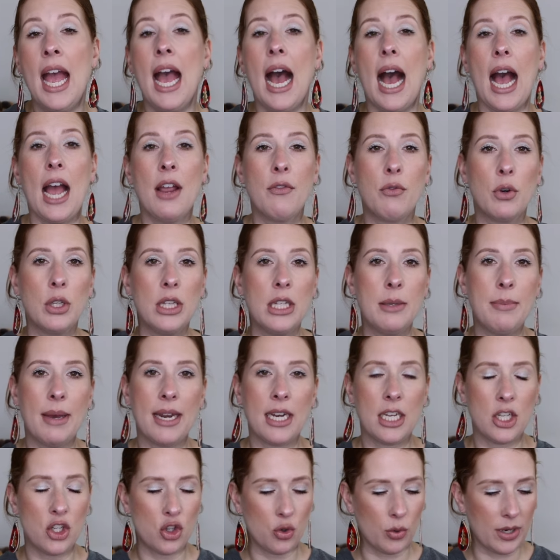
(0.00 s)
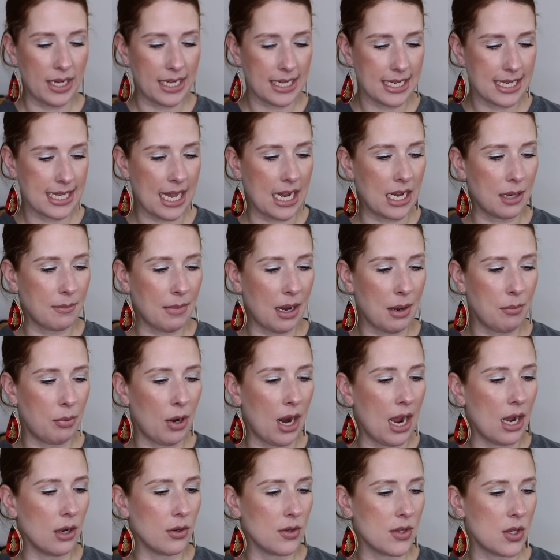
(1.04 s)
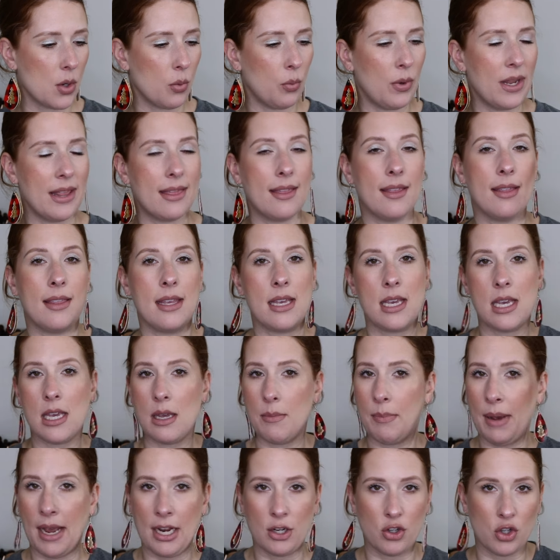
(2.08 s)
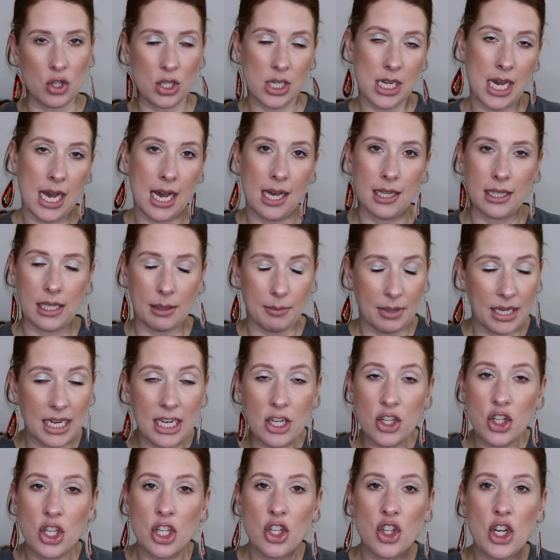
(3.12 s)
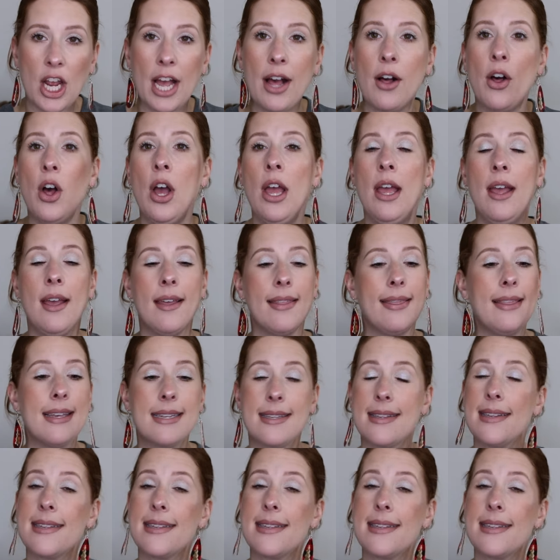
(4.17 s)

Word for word: I've really been enjoying setting my brows with the Patrick Ta Lamination Gel. This